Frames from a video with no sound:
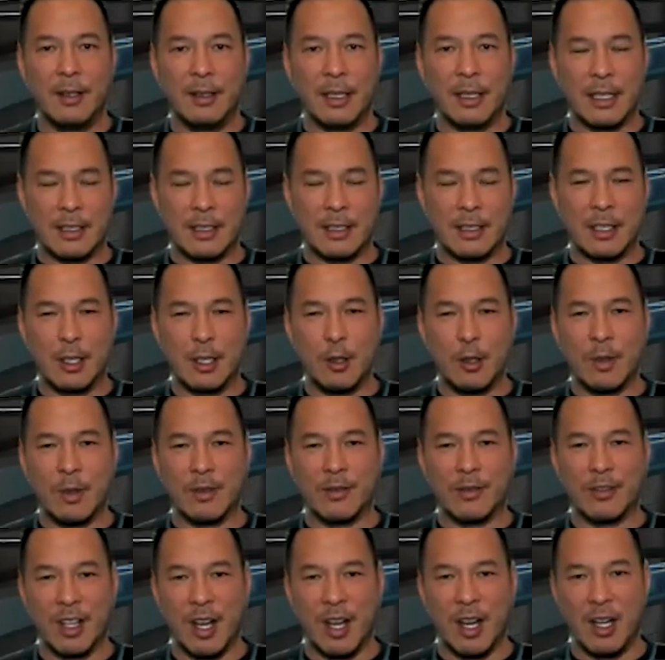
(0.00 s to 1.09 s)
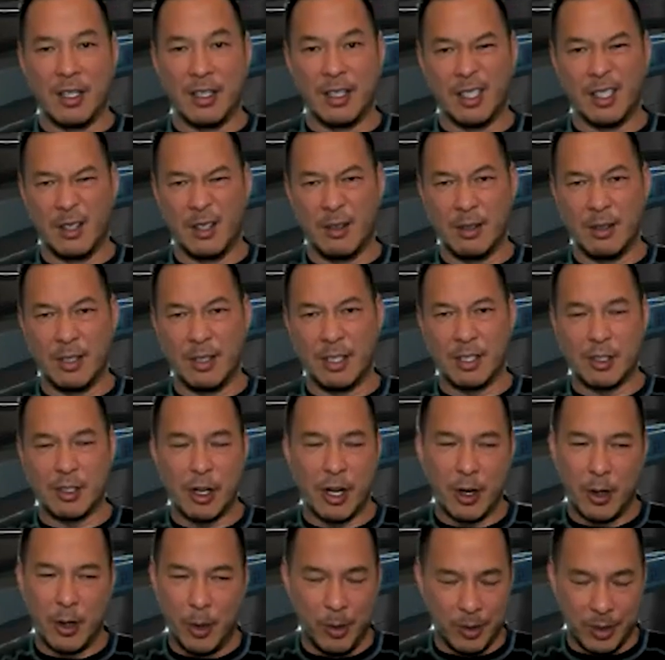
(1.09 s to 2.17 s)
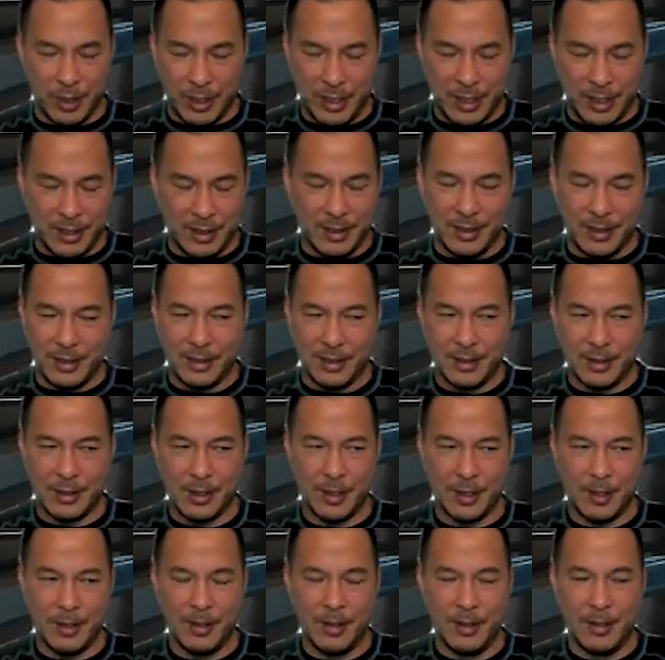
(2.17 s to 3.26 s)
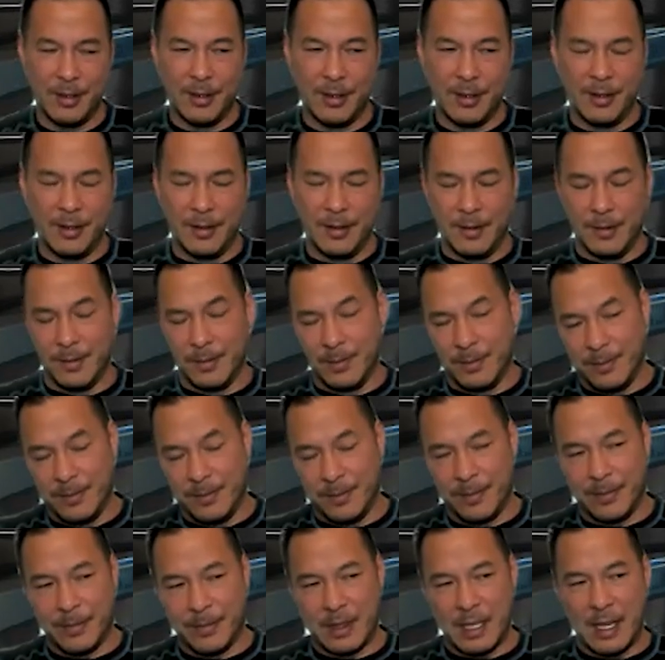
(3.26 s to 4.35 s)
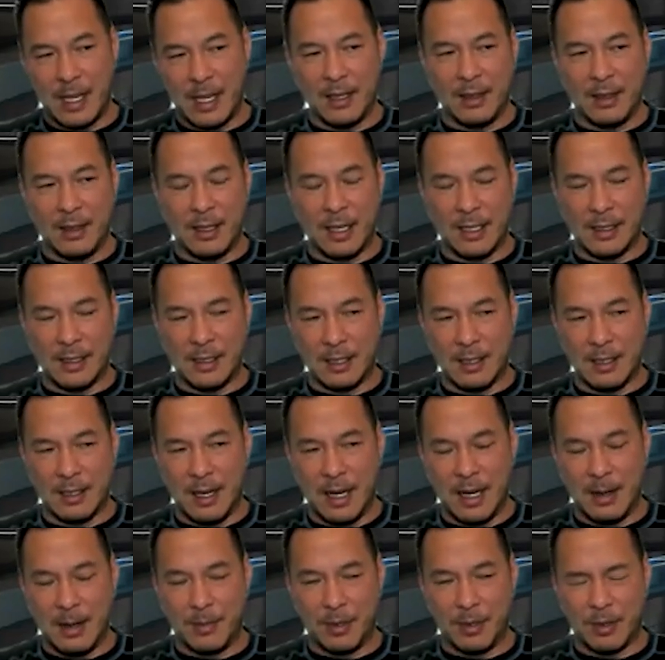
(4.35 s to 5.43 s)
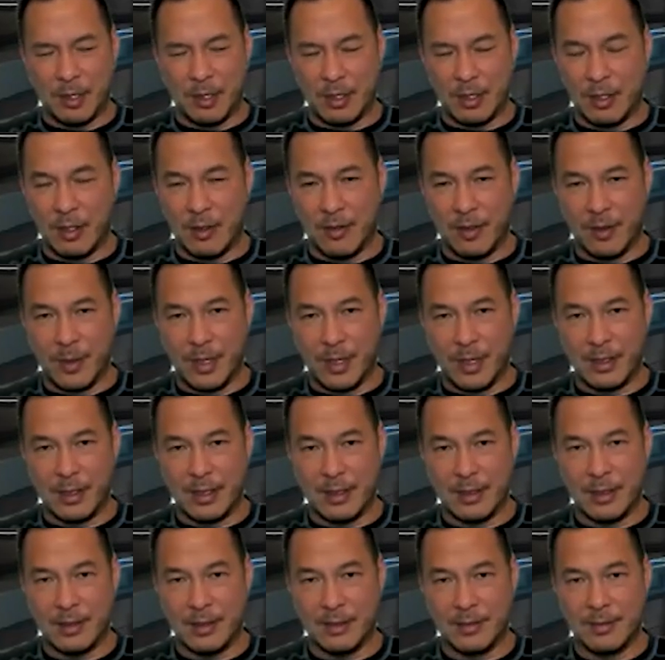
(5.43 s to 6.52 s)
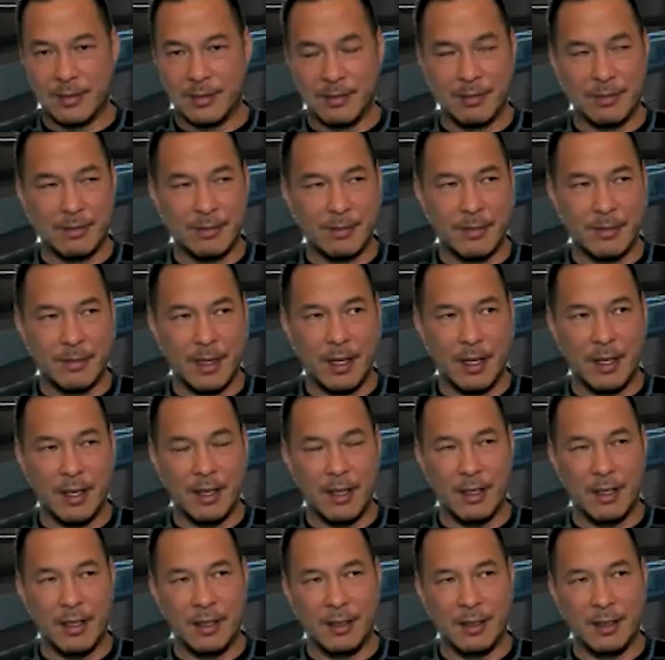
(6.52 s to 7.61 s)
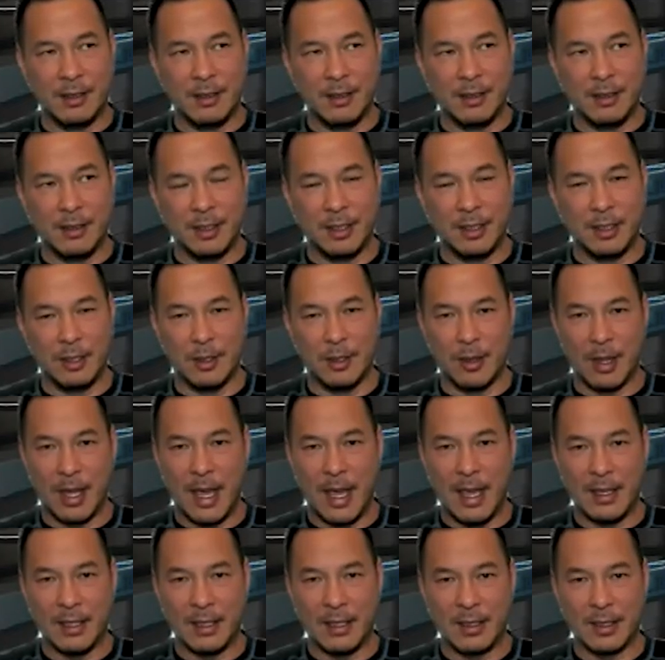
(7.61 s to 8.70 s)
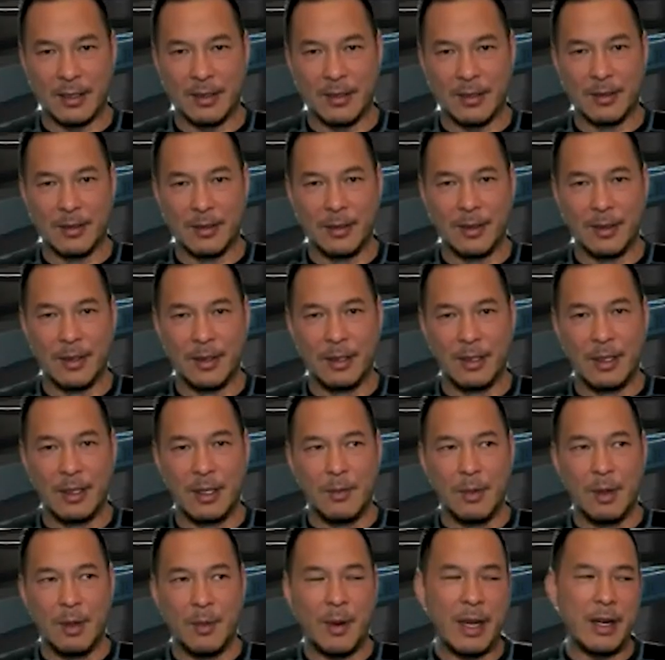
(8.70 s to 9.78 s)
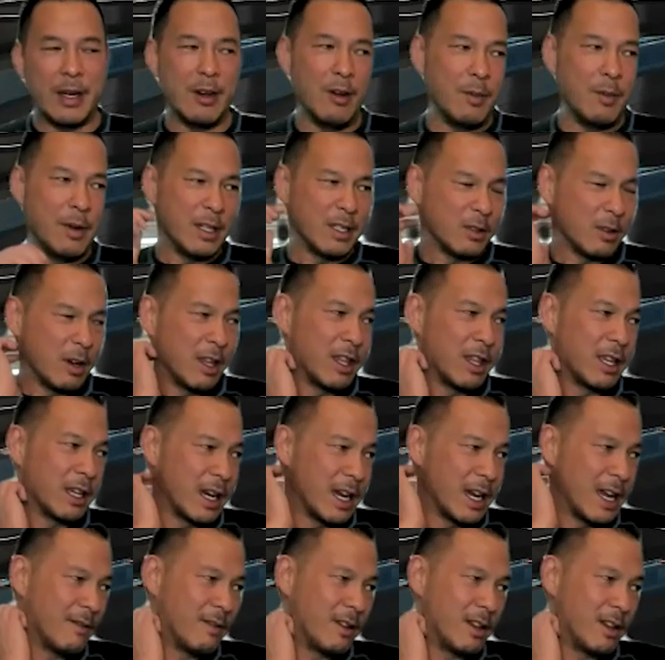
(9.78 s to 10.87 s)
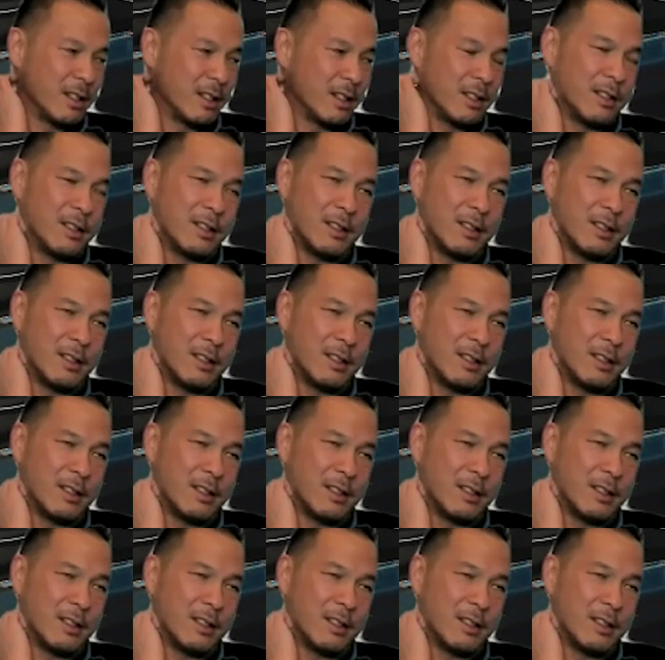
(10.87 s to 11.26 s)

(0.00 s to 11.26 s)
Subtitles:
That's the human flaw. We just try to hold it in. So that's hypercritical for business to do that. But by no means do I think I have it